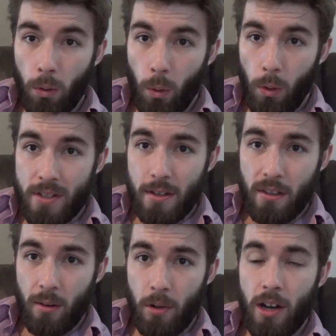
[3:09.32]
course in
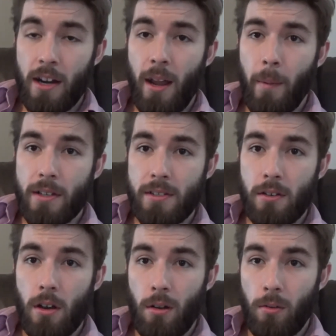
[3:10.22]
thermodynamics to
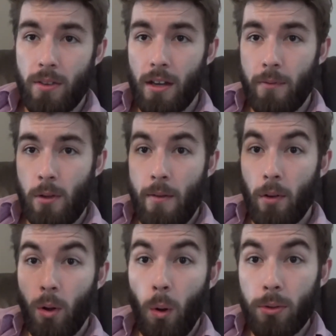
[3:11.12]
know that if you have
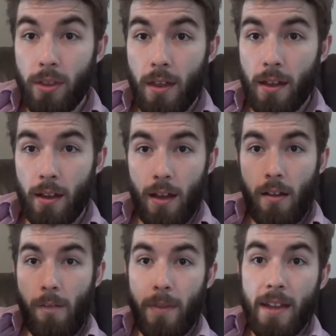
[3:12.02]
a cold thing
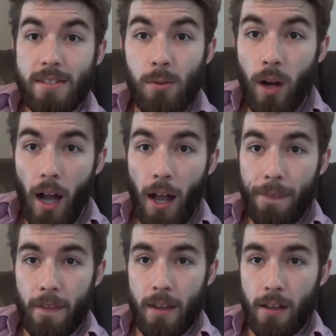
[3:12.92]
next to a
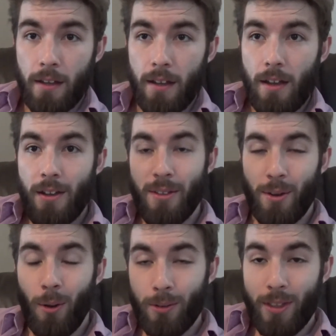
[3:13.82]
hot thing, the
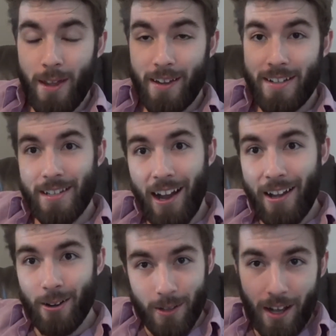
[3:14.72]
cold thing gets
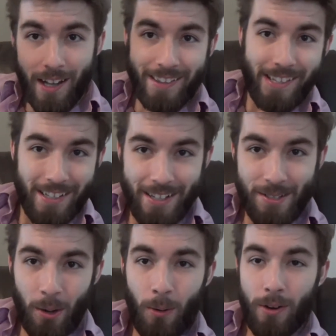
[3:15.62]
hotter and the hot thing
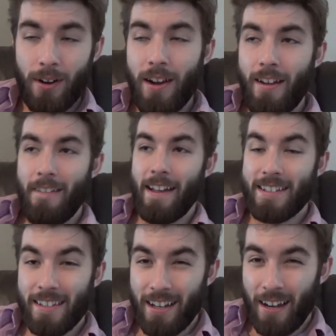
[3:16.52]
gets colder.
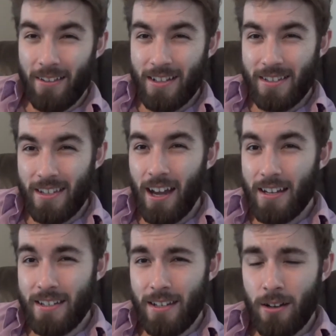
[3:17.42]
That's the that's the
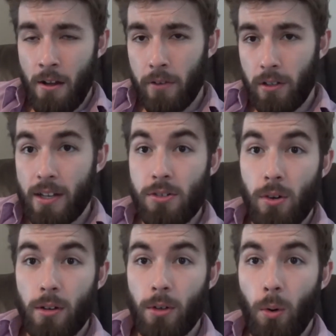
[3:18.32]
idea of
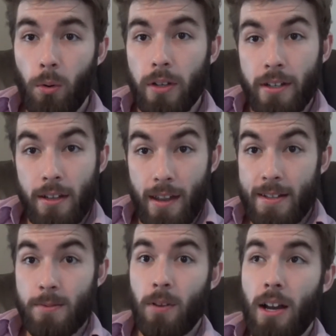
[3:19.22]
electron cooling, and
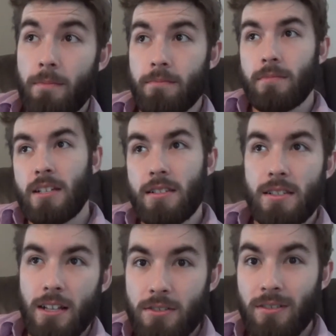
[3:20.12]
that's what I'm
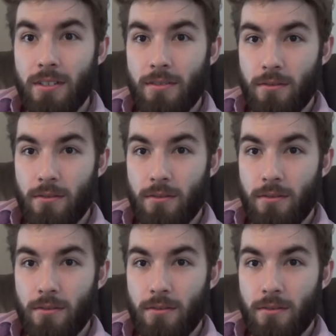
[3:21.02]
essentially